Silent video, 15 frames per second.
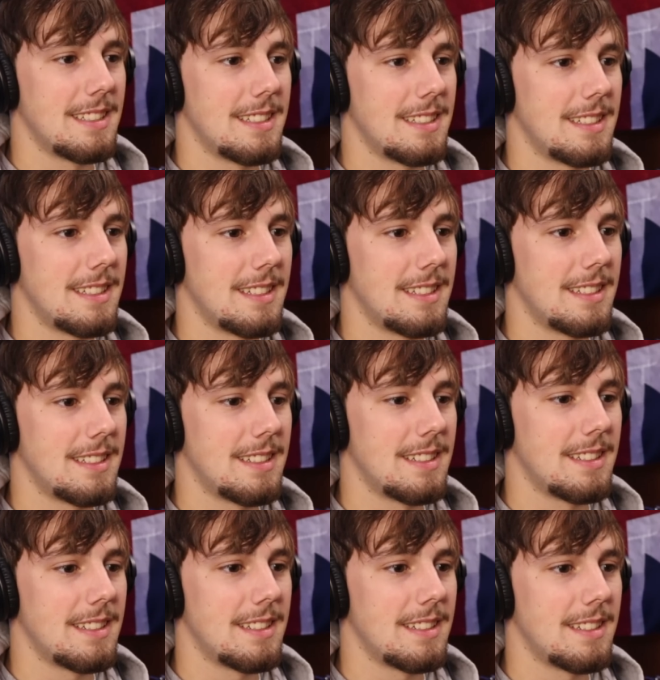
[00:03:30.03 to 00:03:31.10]

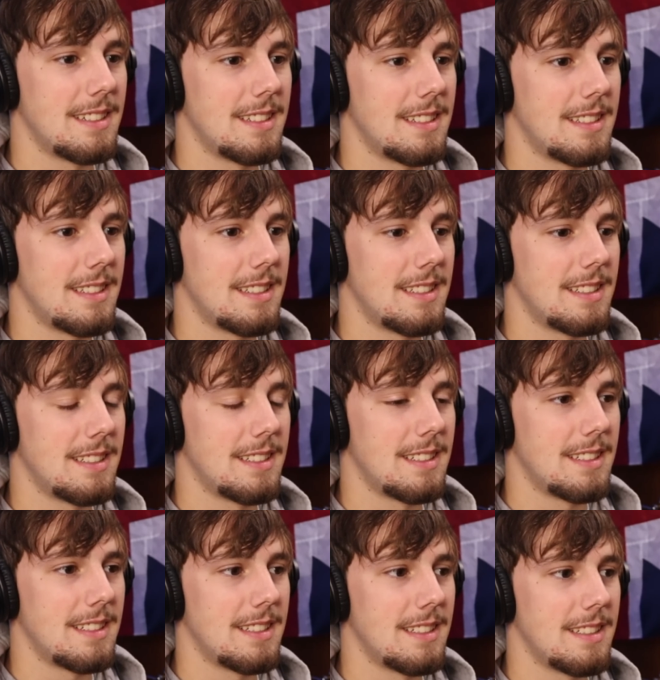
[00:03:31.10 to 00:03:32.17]

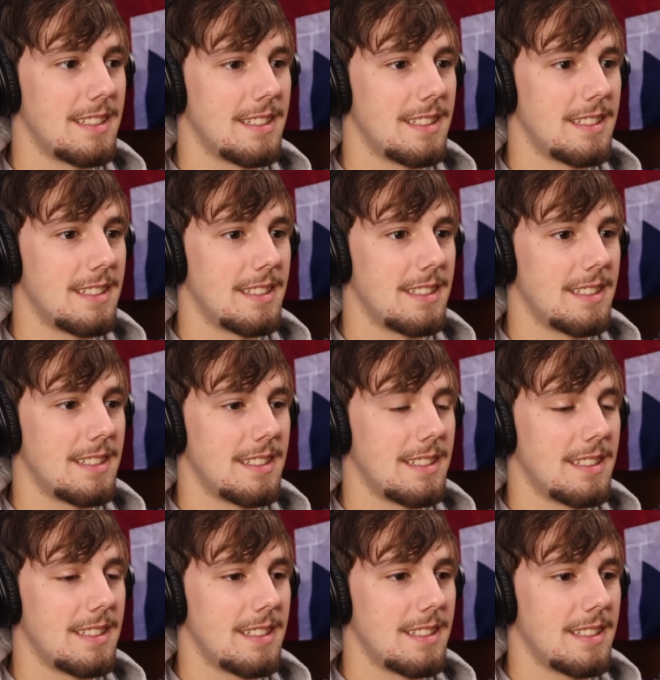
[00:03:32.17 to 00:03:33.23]

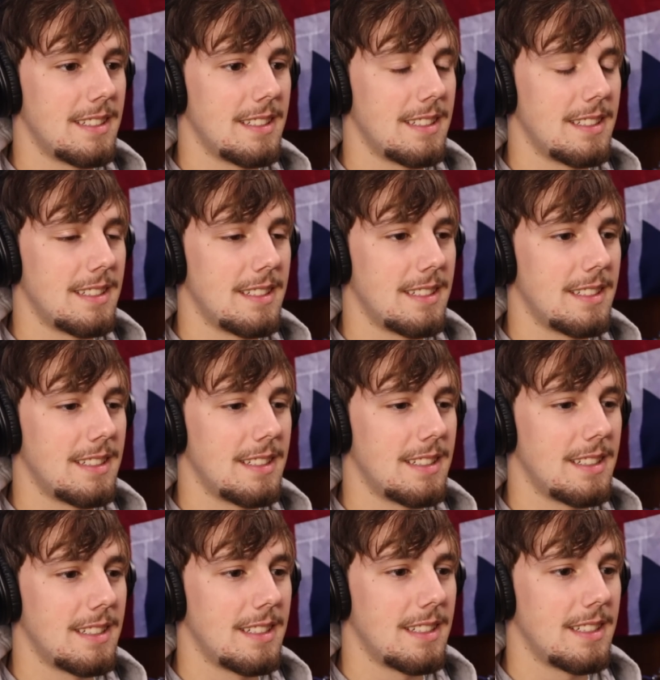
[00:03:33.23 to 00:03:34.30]

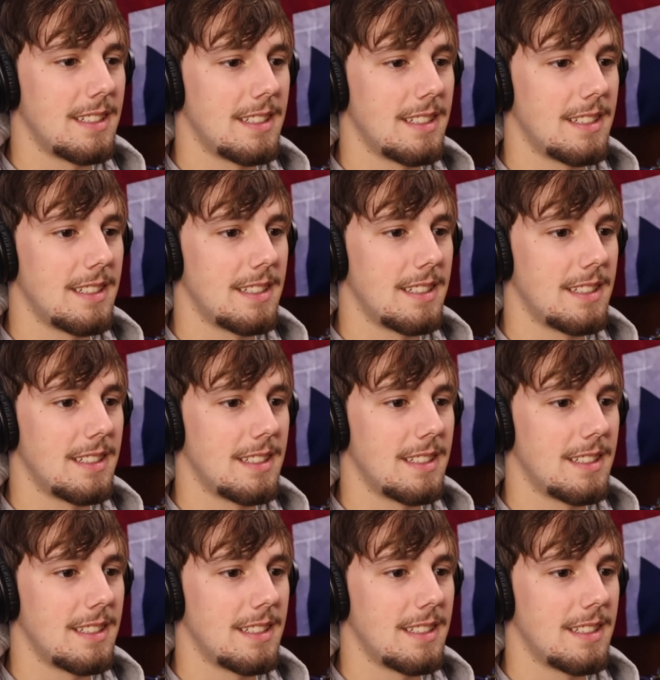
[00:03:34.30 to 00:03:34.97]
This person isn't speaking.